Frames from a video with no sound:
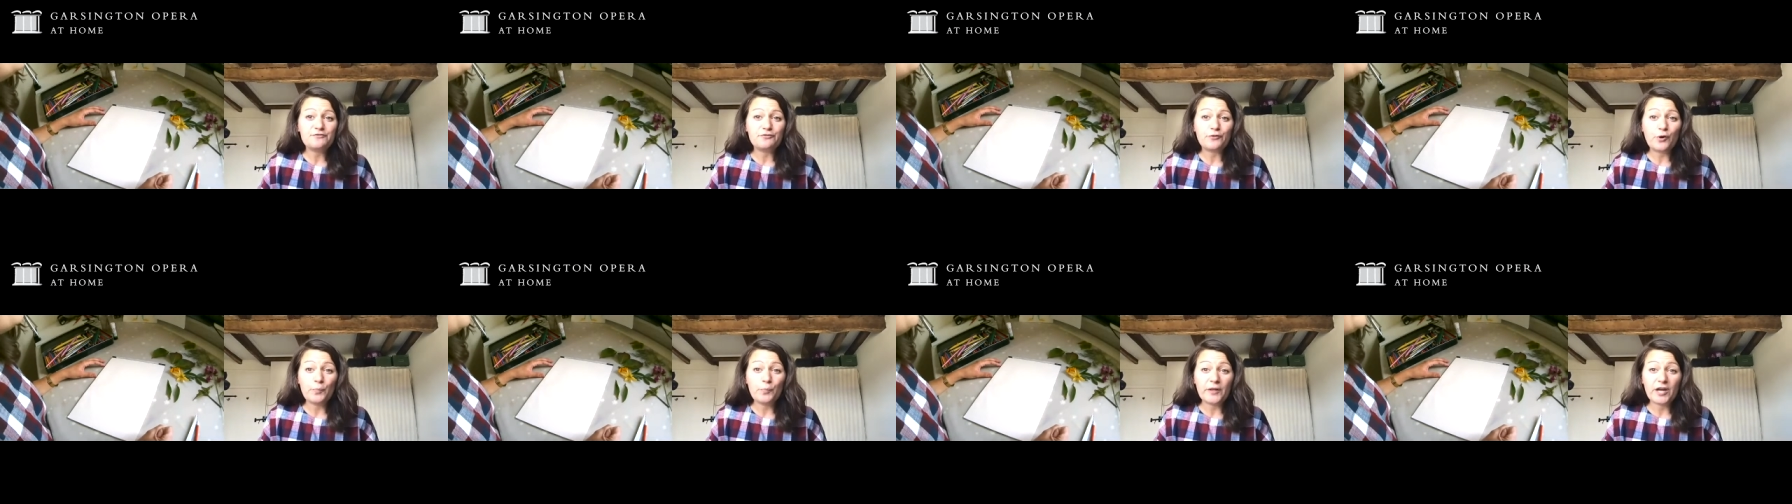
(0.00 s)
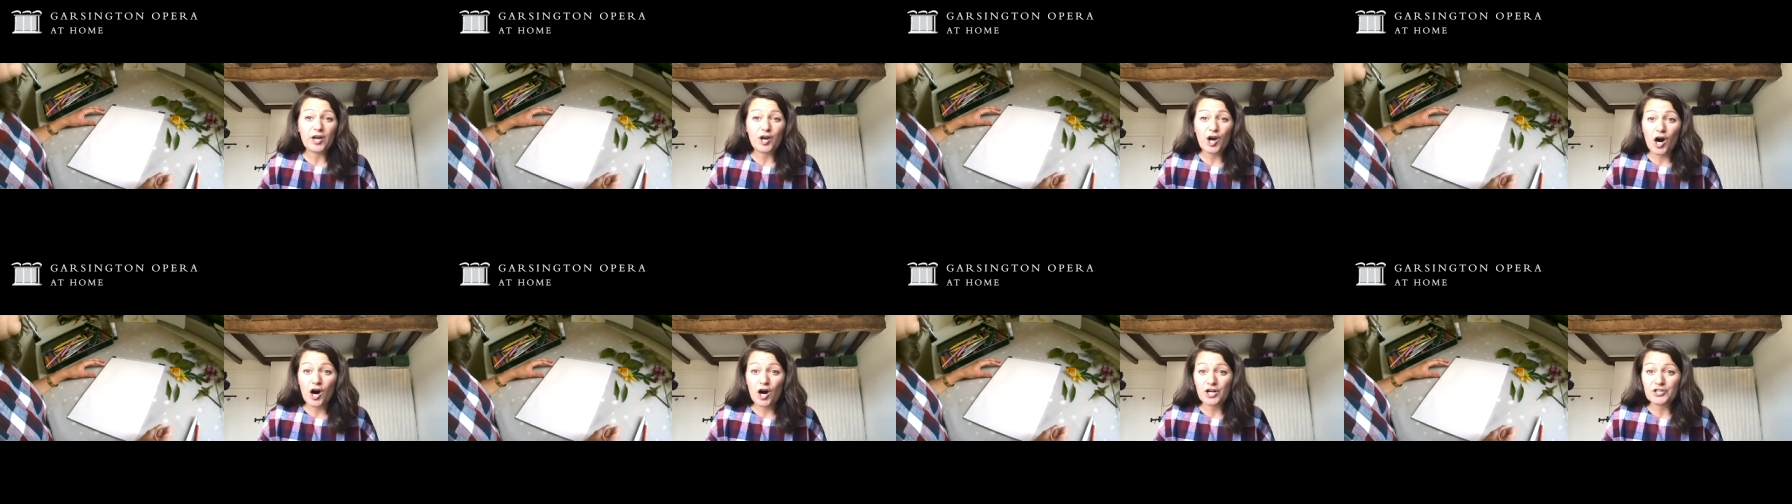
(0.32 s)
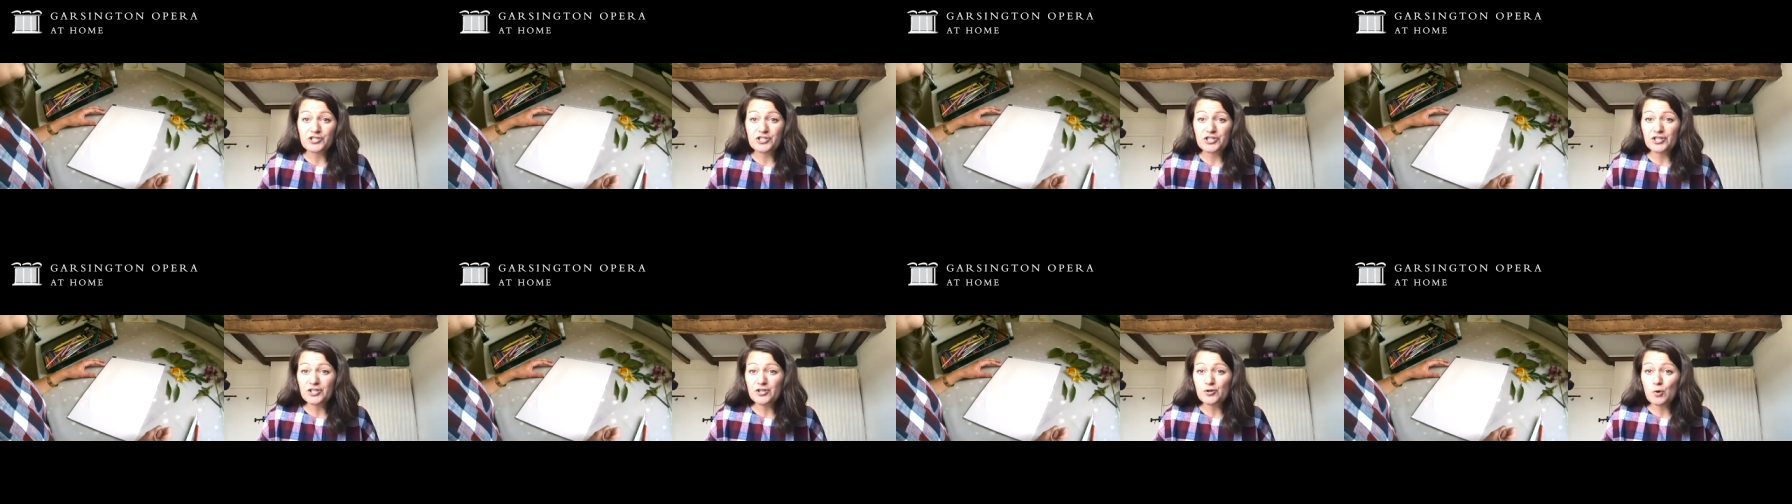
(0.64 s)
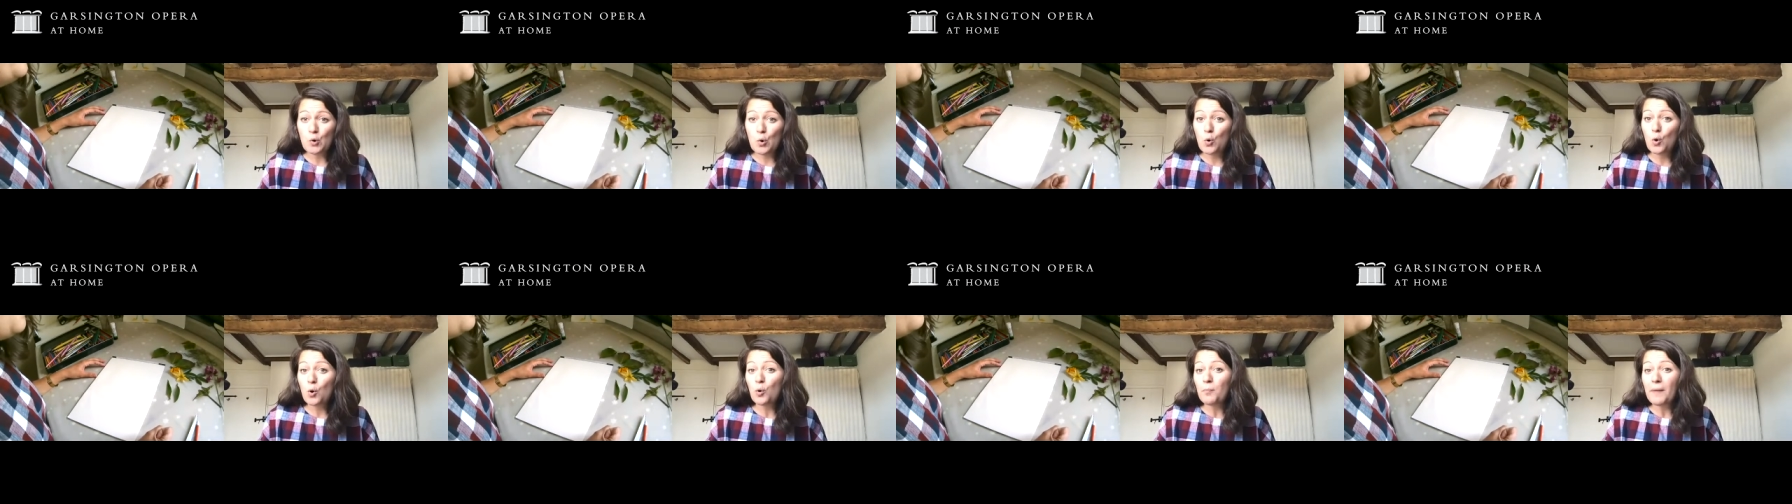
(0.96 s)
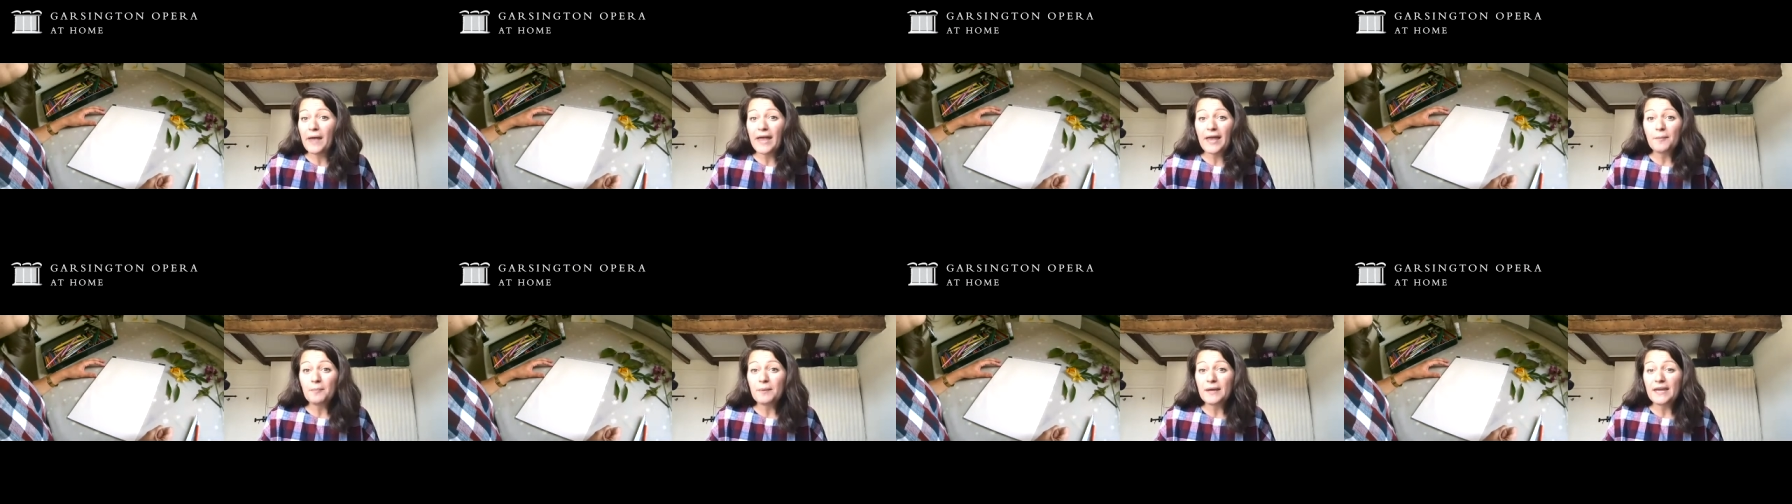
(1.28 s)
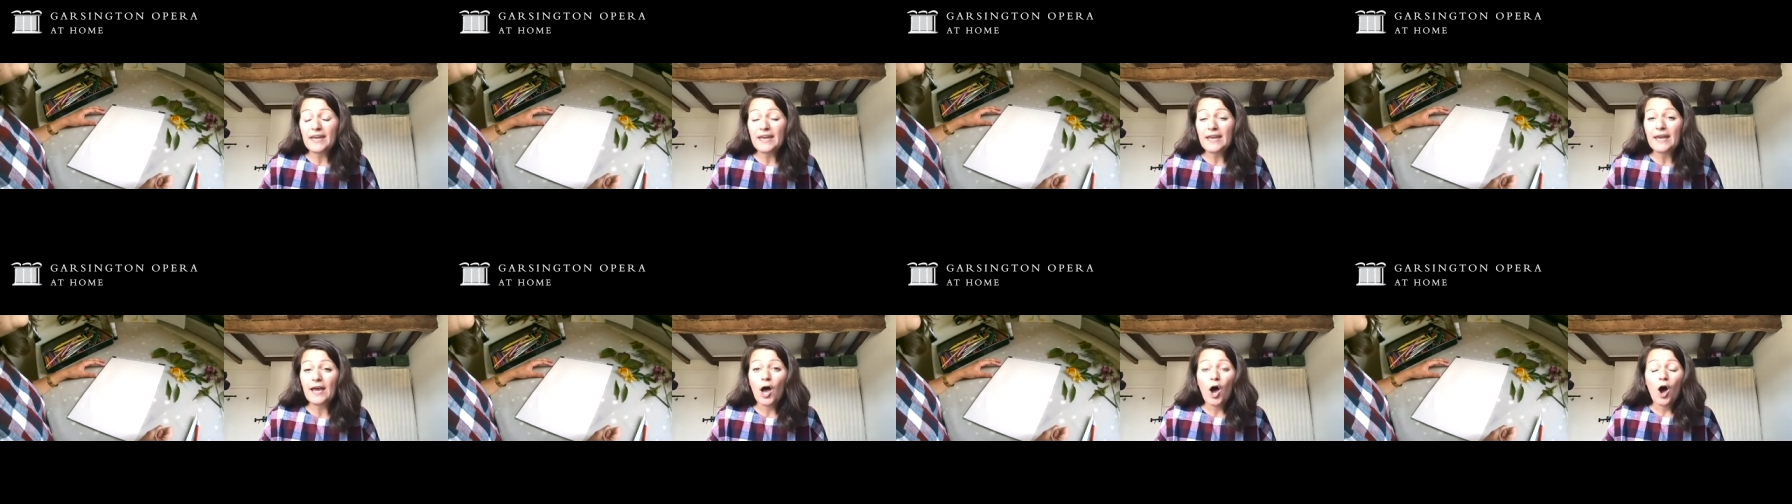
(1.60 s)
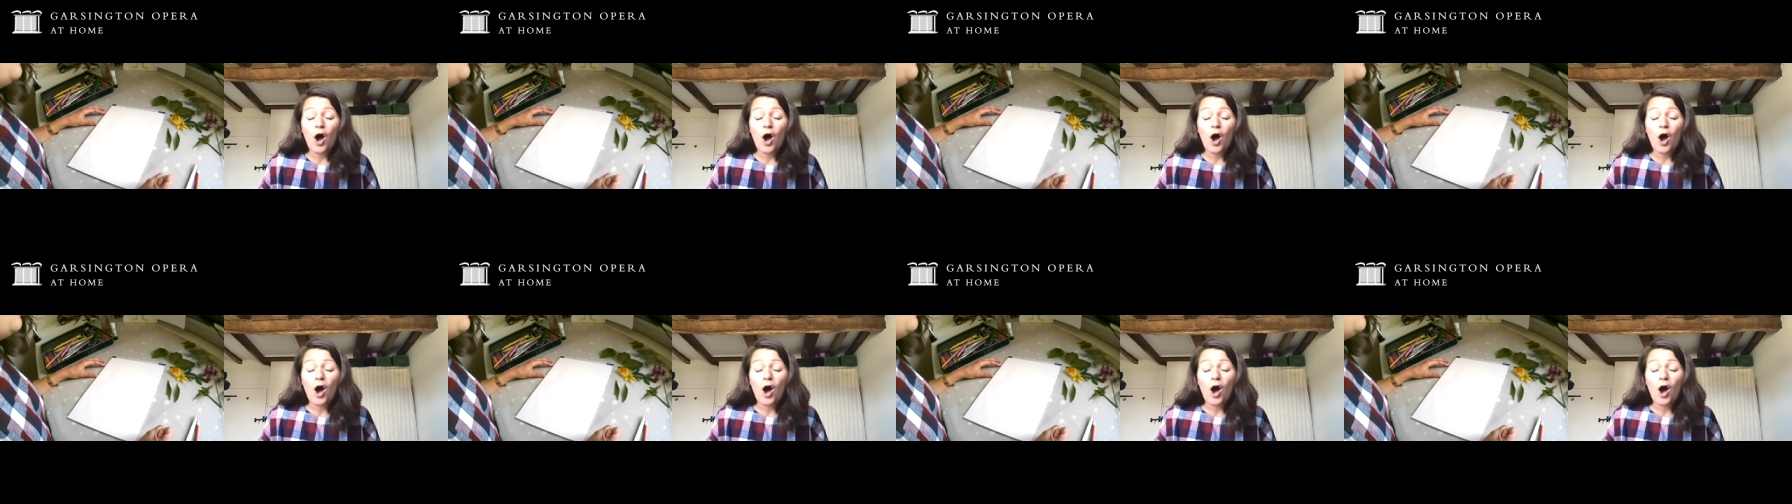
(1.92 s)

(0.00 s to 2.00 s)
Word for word: from the garden, or maybe